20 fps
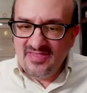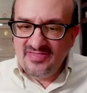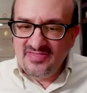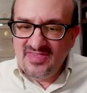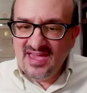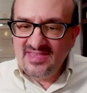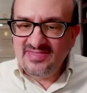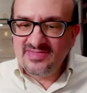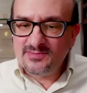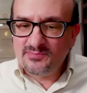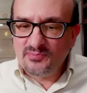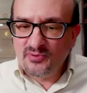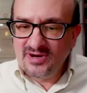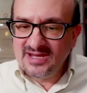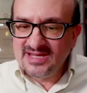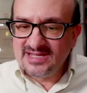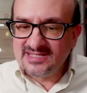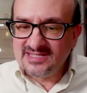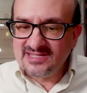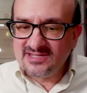Then the
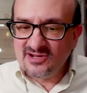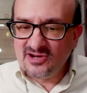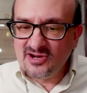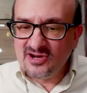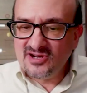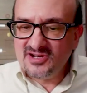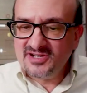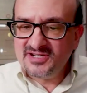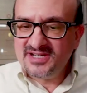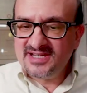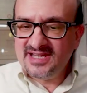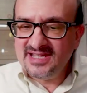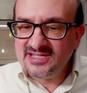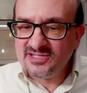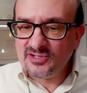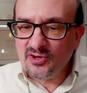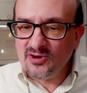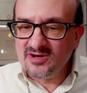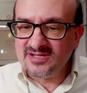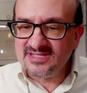prince urged
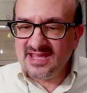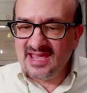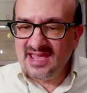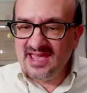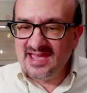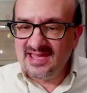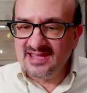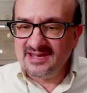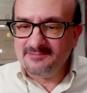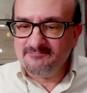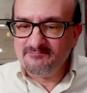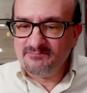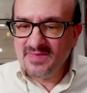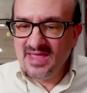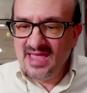his horse ahead,